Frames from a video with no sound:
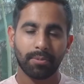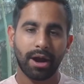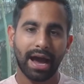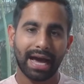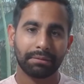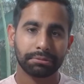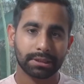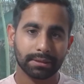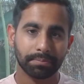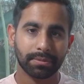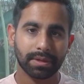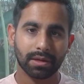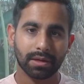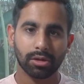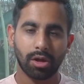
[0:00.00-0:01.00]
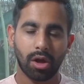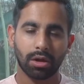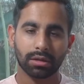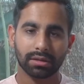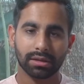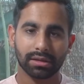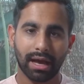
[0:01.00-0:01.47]
Perhaps something
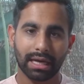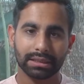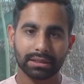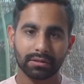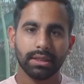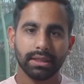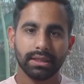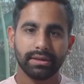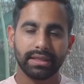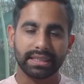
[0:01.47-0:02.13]
along the lines of,